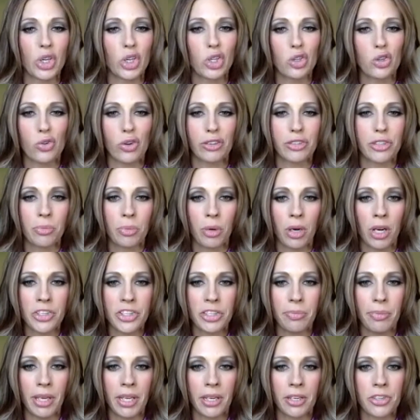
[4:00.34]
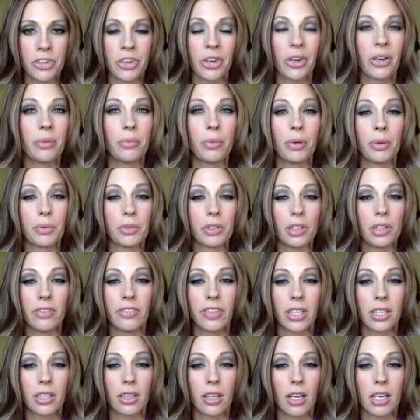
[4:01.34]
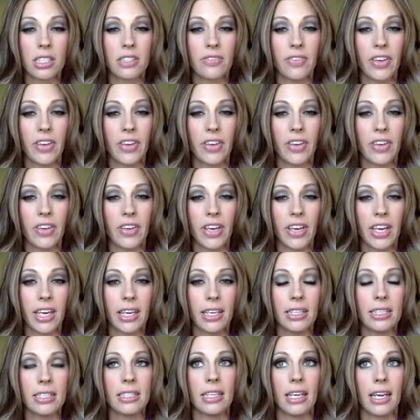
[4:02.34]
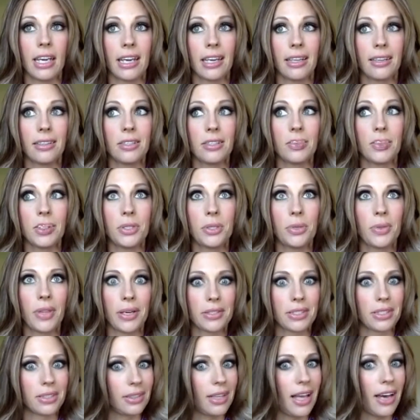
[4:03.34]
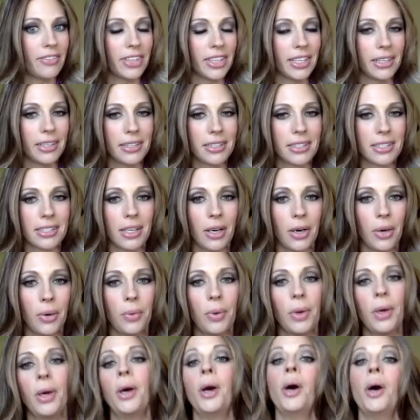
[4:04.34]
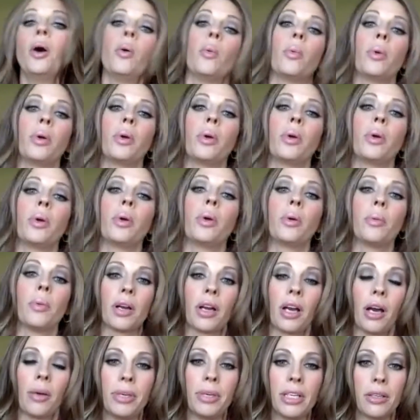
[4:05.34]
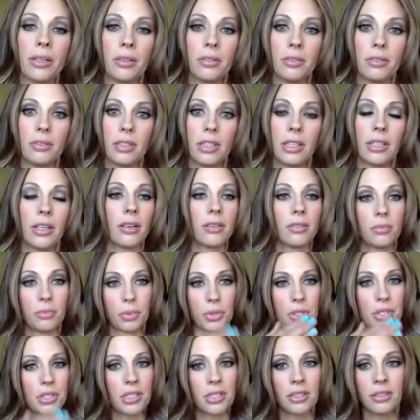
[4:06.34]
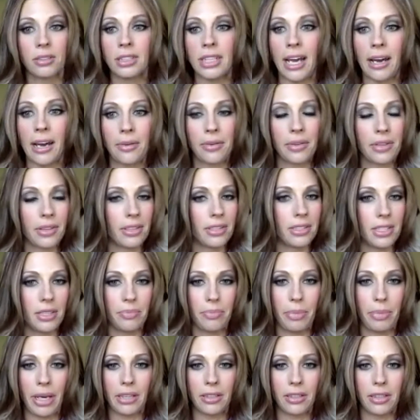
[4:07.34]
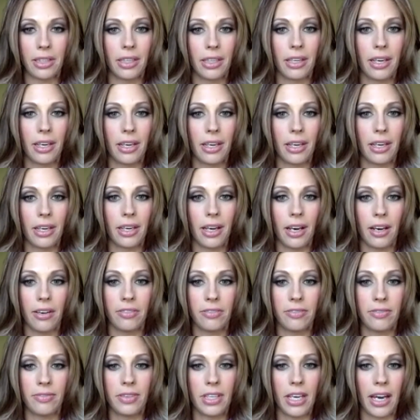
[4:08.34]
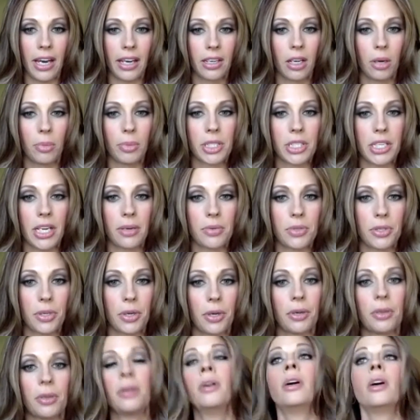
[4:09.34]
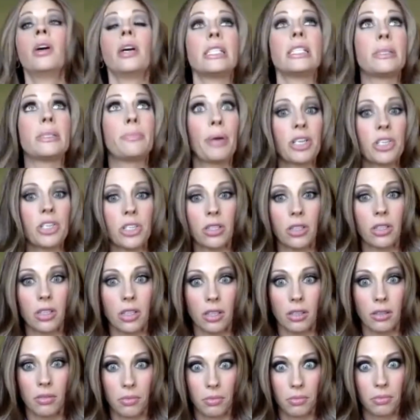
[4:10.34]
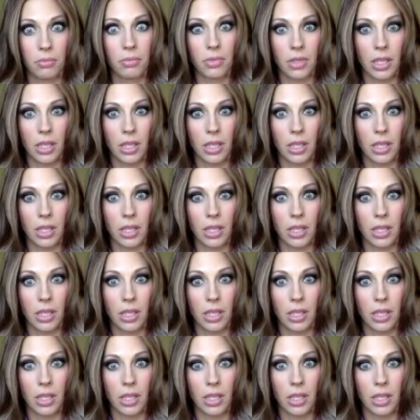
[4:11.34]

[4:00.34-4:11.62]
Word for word: a construction project manager and we were living in Las Vegas and this was 2011 so we were coming you know we're still down in the deep belly of the economic downturn especially